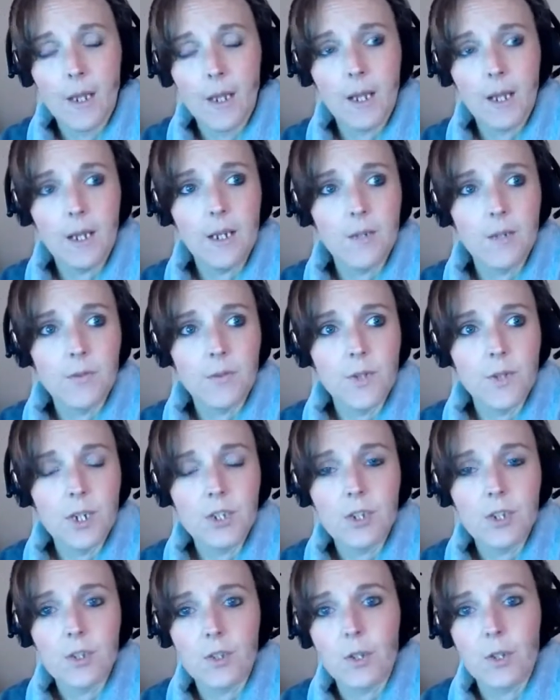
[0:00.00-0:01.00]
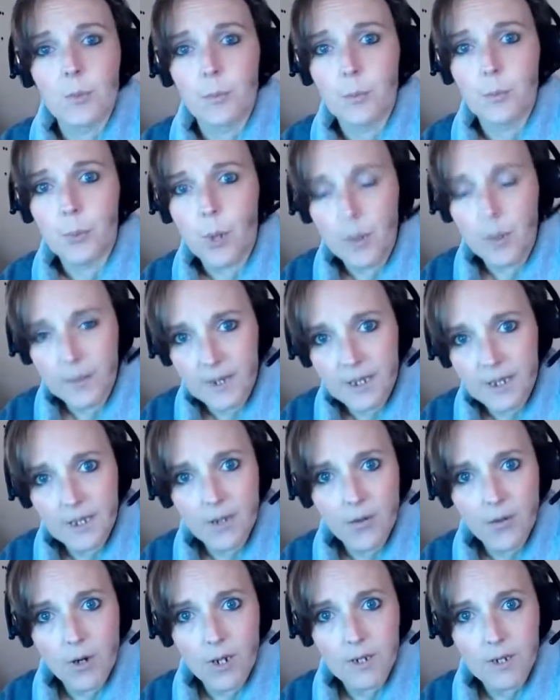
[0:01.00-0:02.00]
It infringes on property
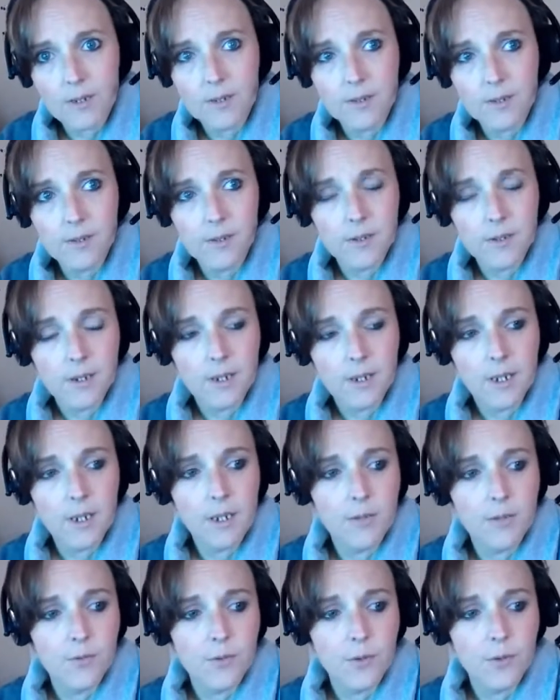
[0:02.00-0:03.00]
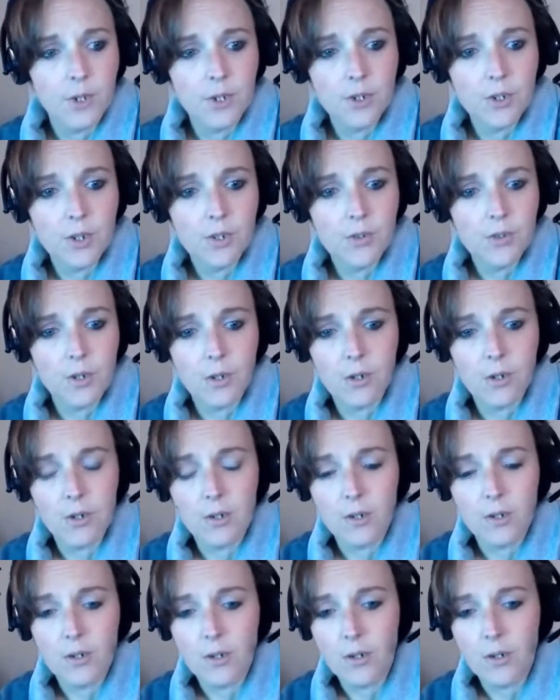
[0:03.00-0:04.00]
rights. It infringes
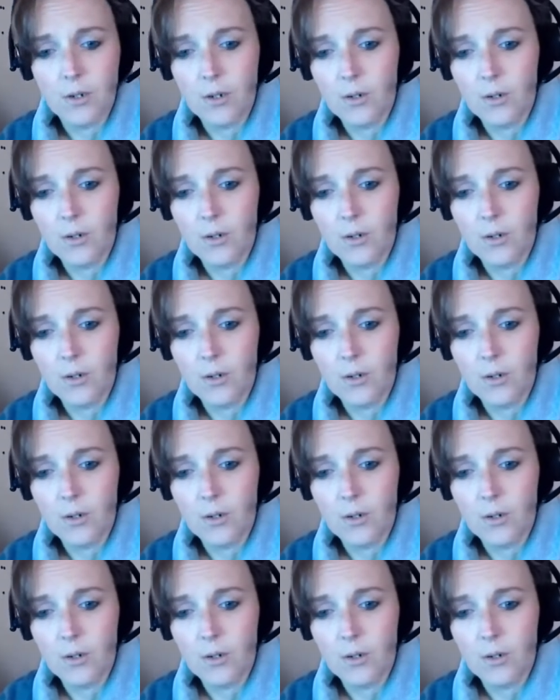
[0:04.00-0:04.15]
on